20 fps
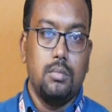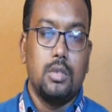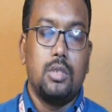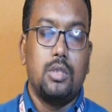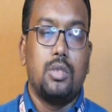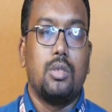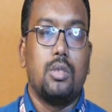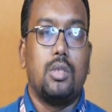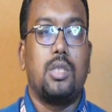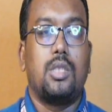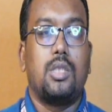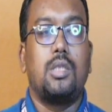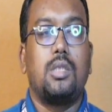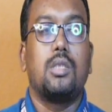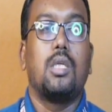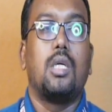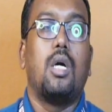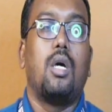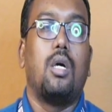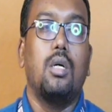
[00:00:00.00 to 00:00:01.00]
So this is
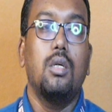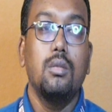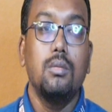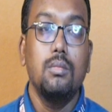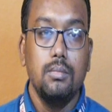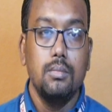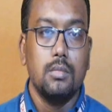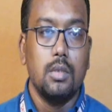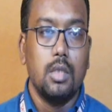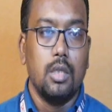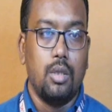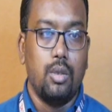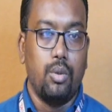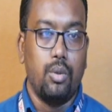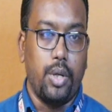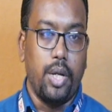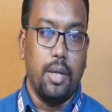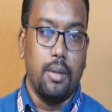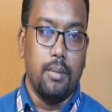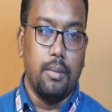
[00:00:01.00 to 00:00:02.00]

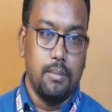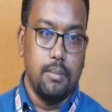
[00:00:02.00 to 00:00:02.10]
routing.